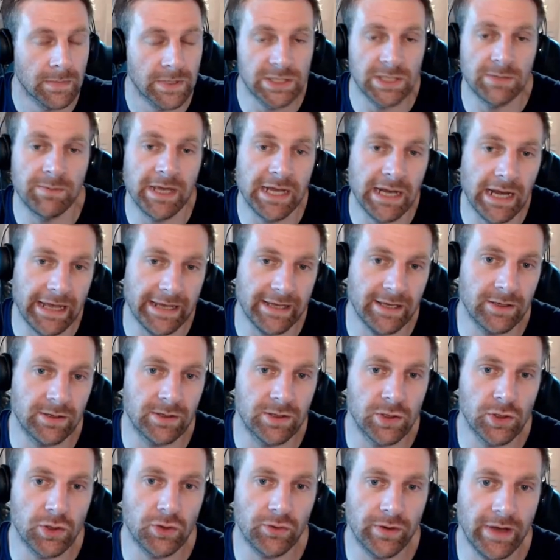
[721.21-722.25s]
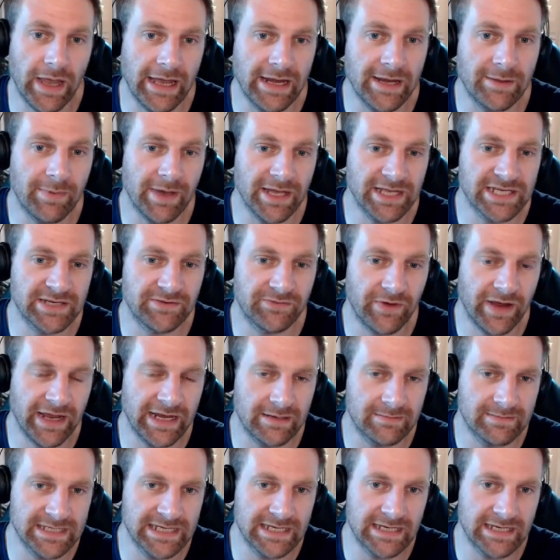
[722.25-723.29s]
Do you mean like you, you create a bunch of
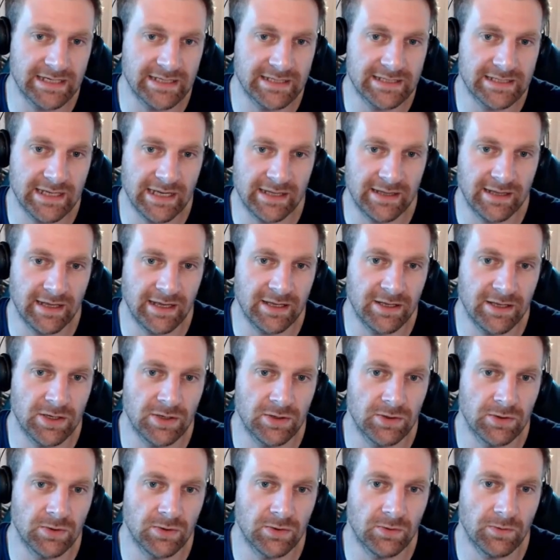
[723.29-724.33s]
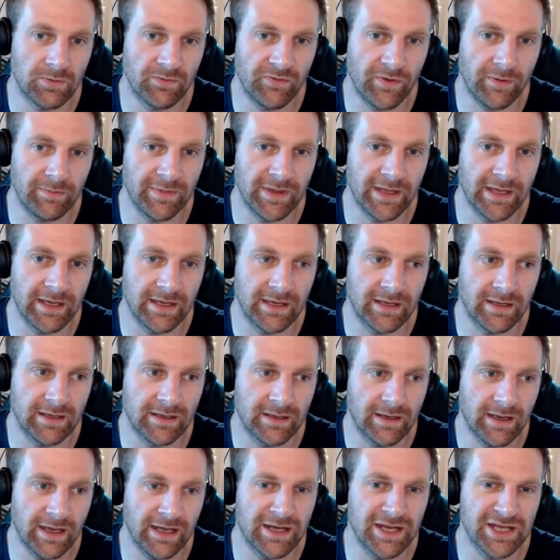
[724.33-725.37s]
random seeds and then you, from the
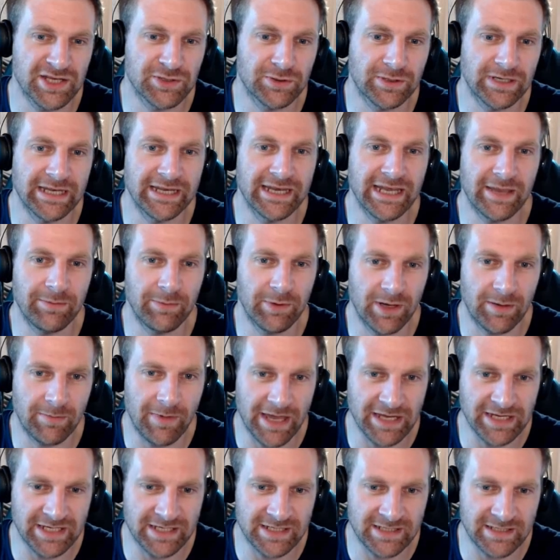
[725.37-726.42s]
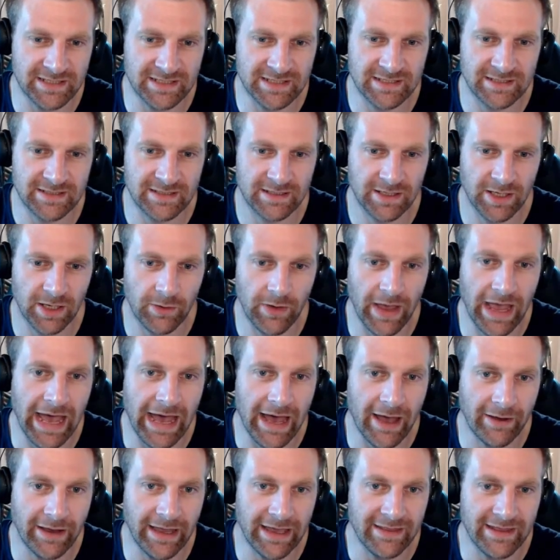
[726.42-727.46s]
initial linear perturbations, go,
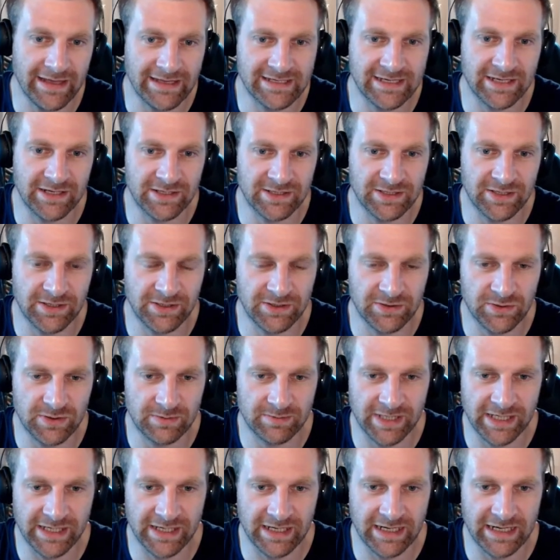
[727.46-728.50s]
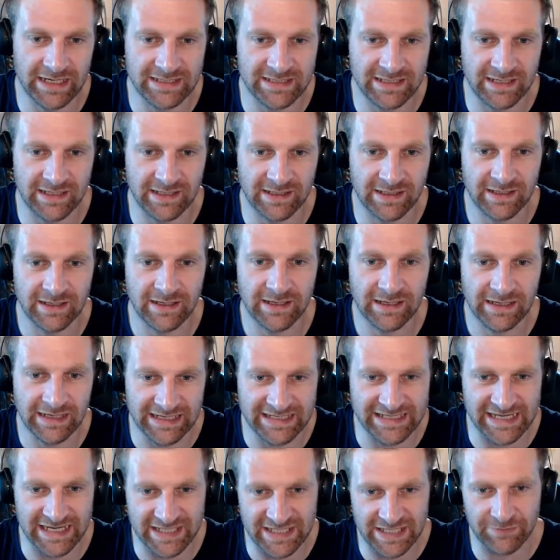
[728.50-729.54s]
ah, okay, that's going to turn into a bigger cluster
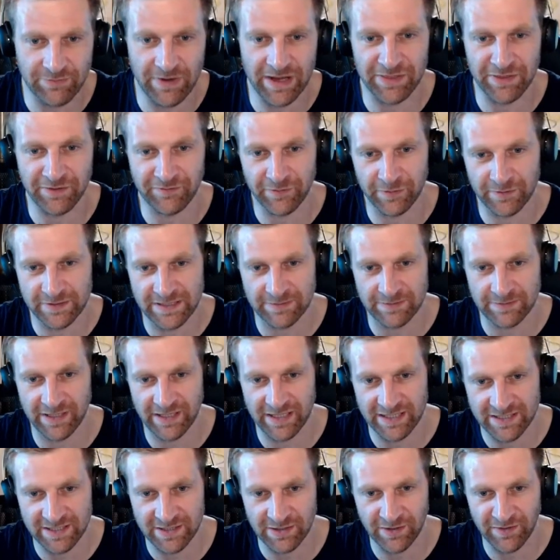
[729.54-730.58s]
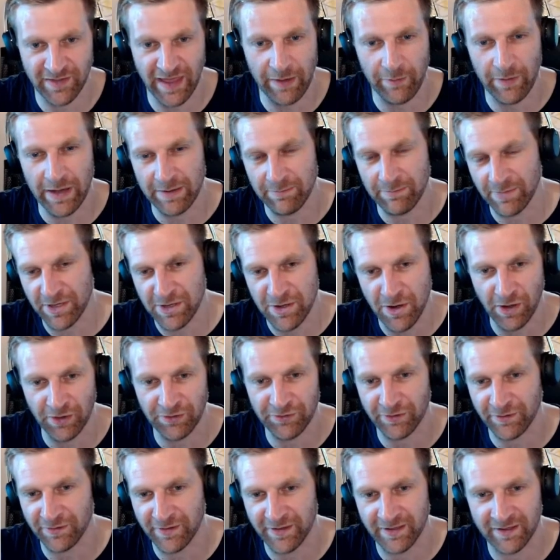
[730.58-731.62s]
let's actually run the full simulation on that one, but not
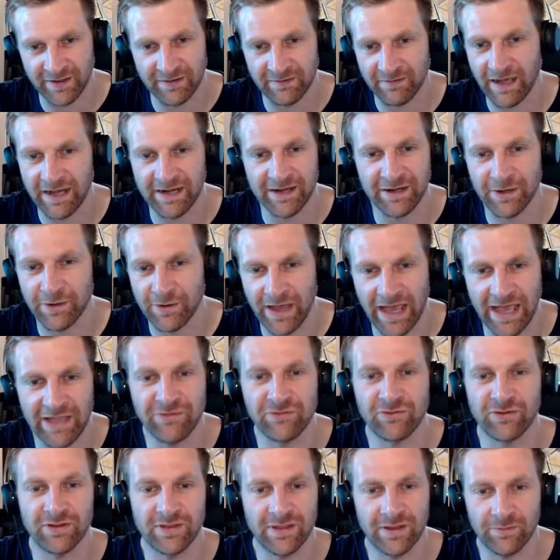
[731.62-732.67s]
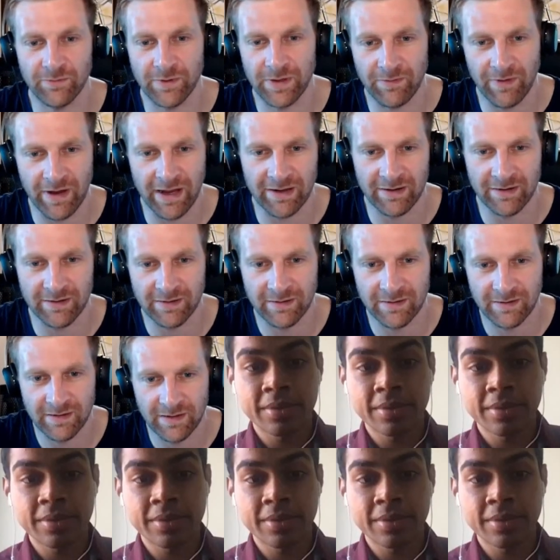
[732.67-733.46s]
on the I don't know hundred that we ran.